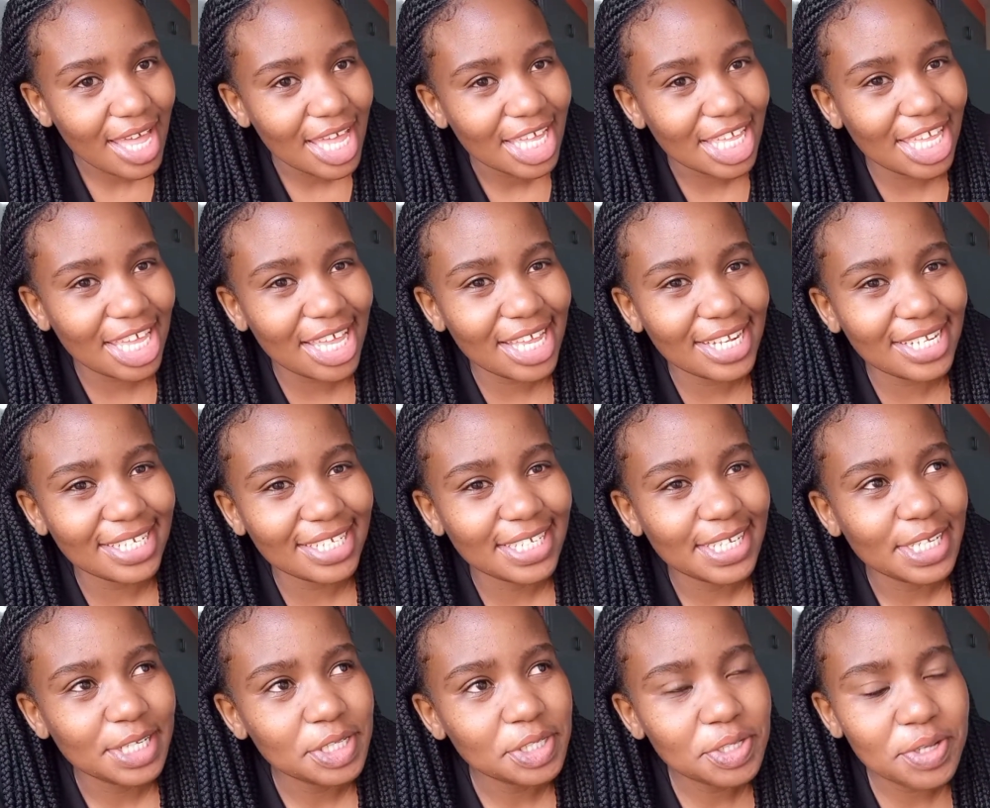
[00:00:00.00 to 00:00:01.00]
girl.
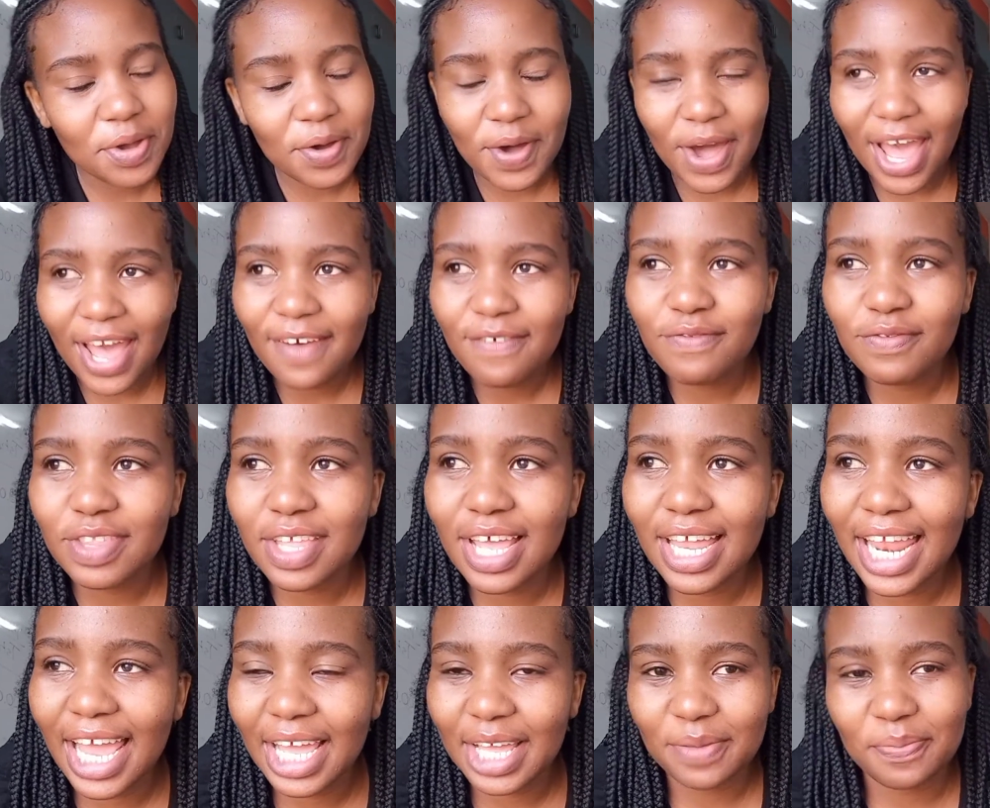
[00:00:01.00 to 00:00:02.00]
So after
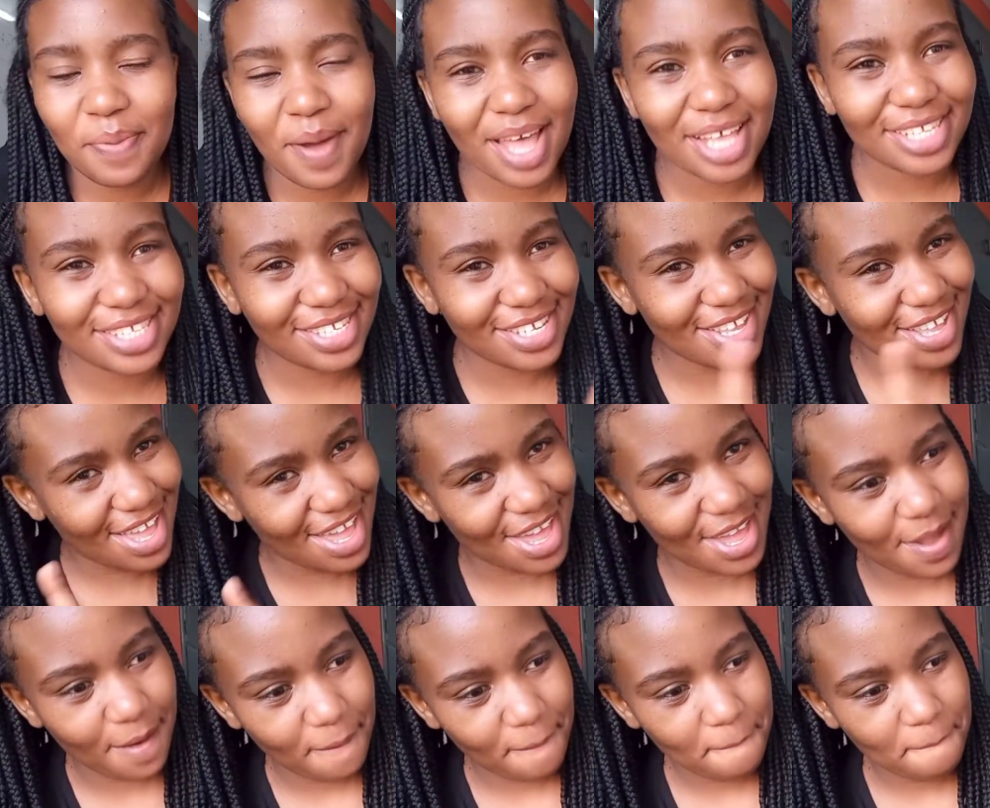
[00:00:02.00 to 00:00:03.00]
like passing
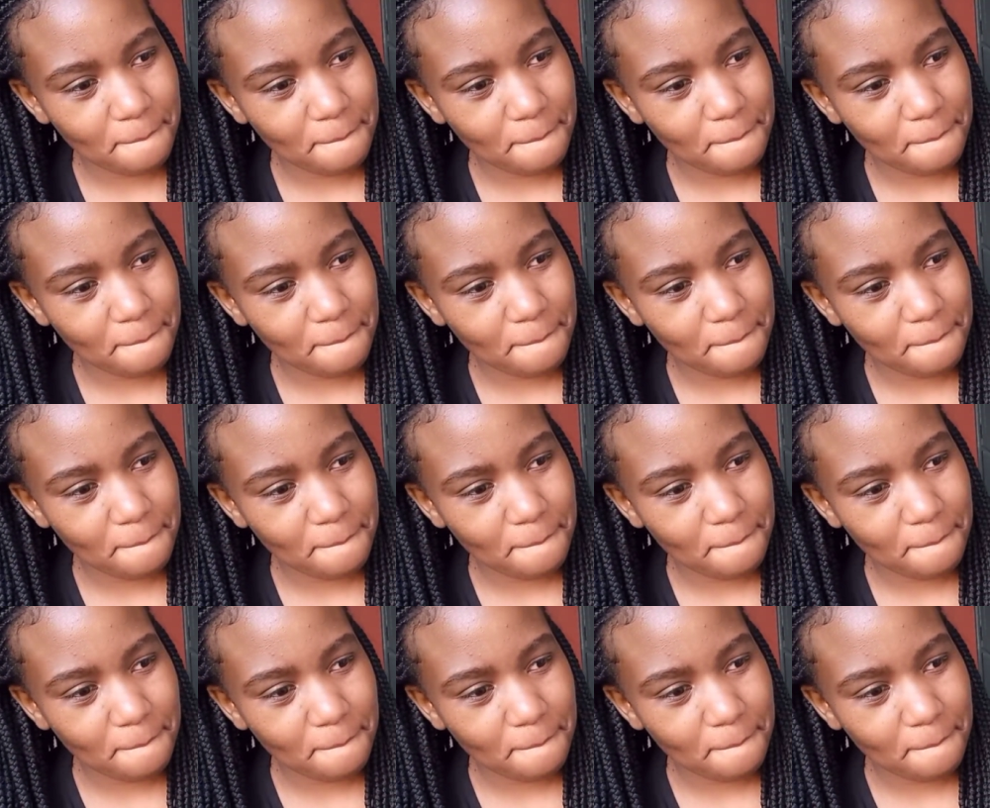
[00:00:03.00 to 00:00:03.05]
her,